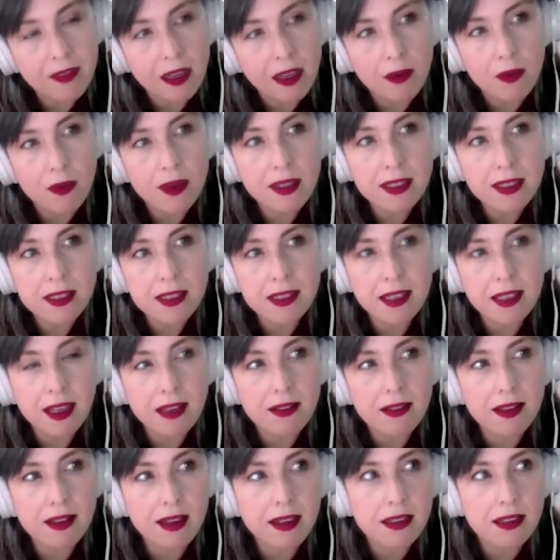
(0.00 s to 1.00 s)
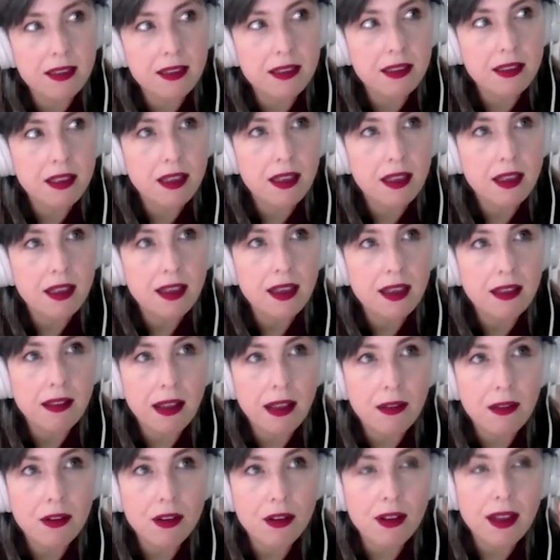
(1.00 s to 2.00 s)
I want to say that it's
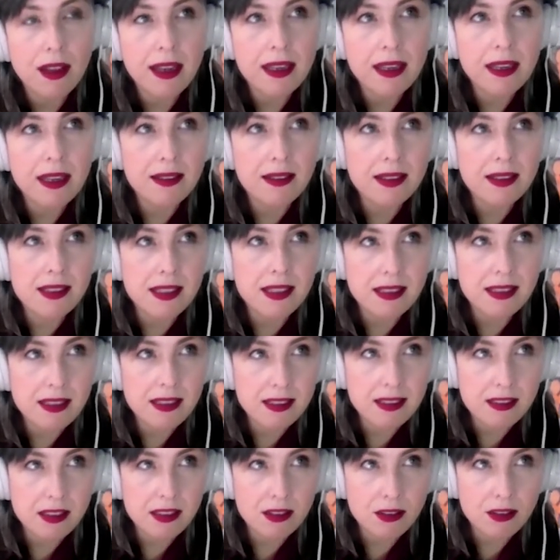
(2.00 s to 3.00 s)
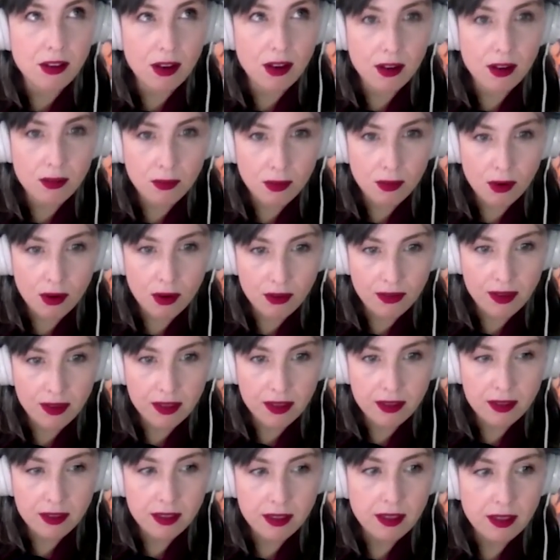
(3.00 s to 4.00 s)
leather-like in the sense that it's a
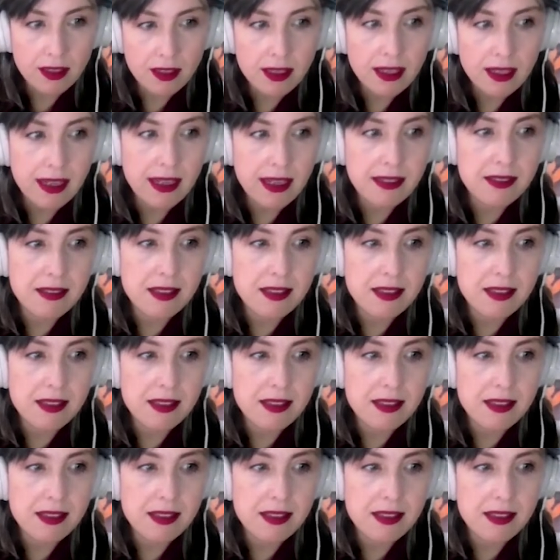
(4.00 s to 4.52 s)
non-woven. It